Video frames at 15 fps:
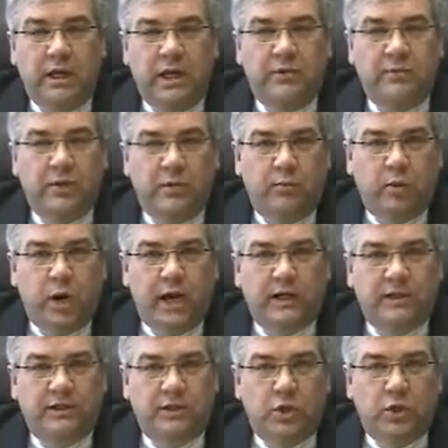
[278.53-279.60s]
keep their
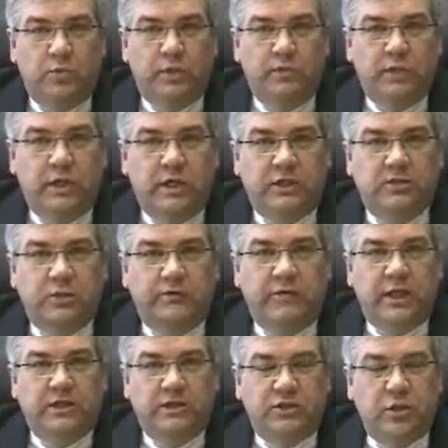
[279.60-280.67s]
practice open because we've
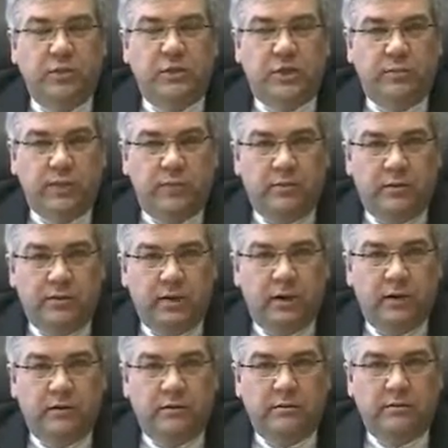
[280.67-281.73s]
got so many people that
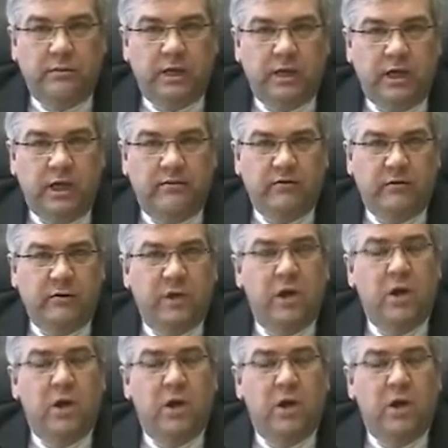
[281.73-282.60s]
aren't being covered.